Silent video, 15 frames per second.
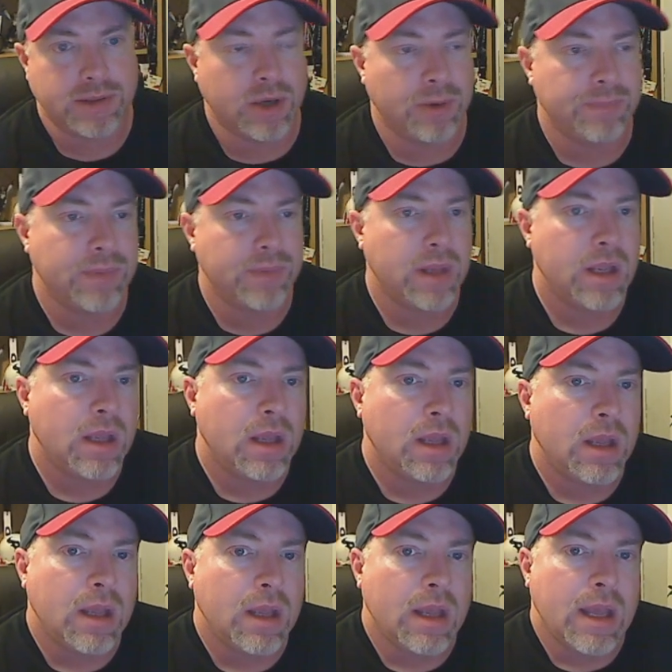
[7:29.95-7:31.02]
So
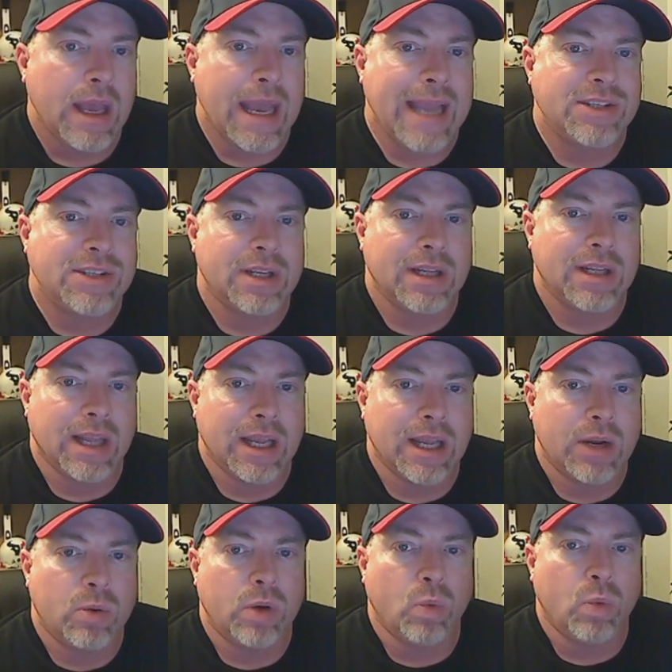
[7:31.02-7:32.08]
ancient liquid